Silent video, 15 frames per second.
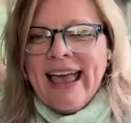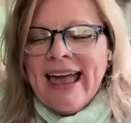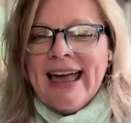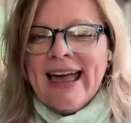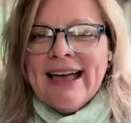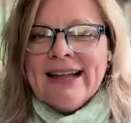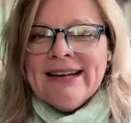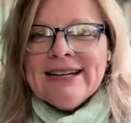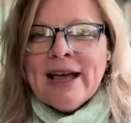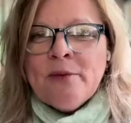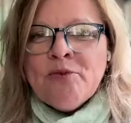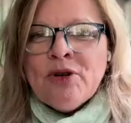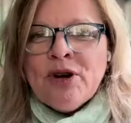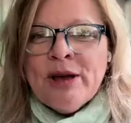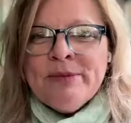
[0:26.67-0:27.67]
And
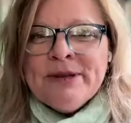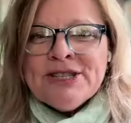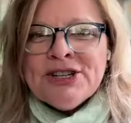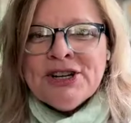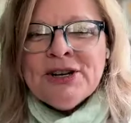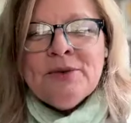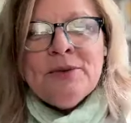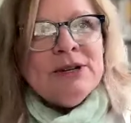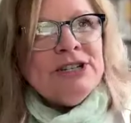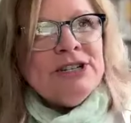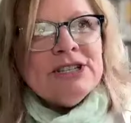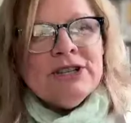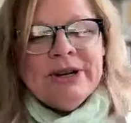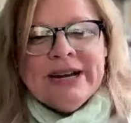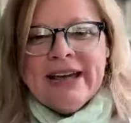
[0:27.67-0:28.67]
I promised her we're
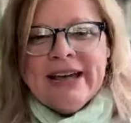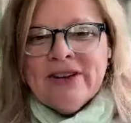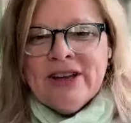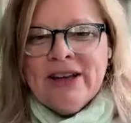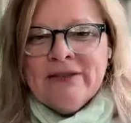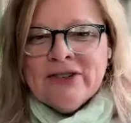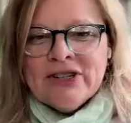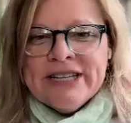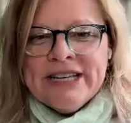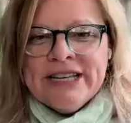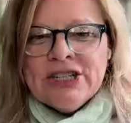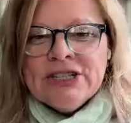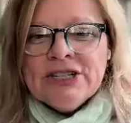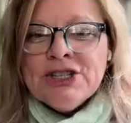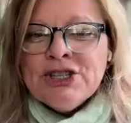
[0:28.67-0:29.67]
just going to have a conversation.